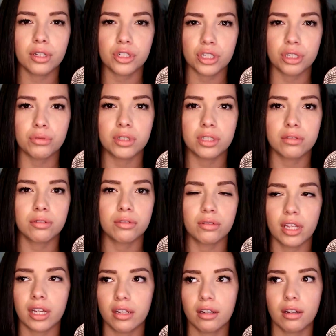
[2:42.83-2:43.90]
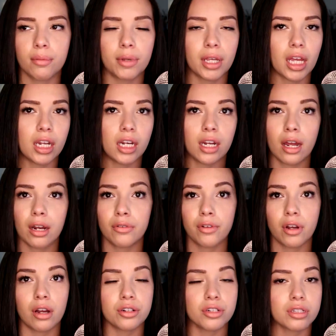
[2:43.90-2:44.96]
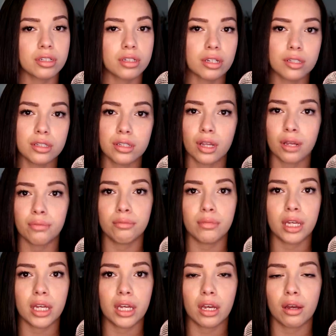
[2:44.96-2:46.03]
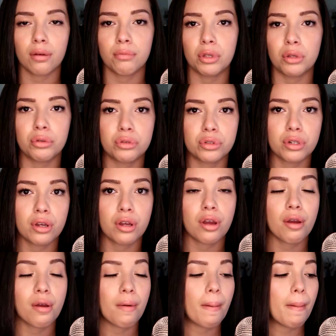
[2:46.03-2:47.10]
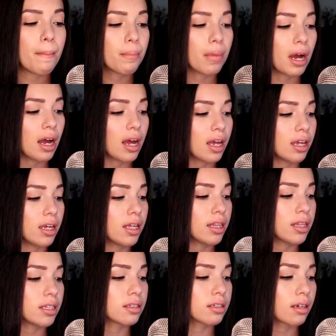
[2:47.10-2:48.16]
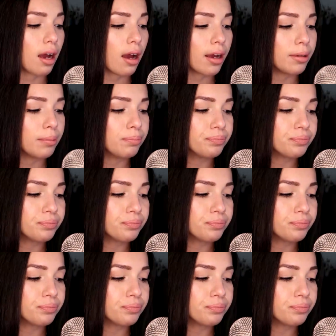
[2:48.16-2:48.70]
She was coming in and out of consciousness and being abused by this guy.